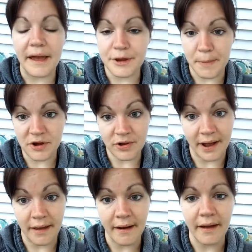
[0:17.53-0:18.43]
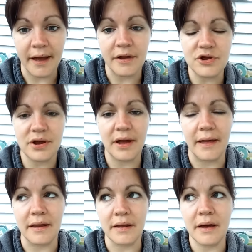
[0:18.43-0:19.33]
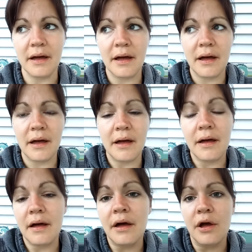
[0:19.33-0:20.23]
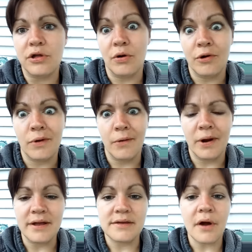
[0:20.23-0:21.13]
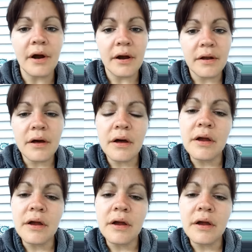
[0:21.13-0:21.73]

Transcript: especially at a young age, and don't know really where to start.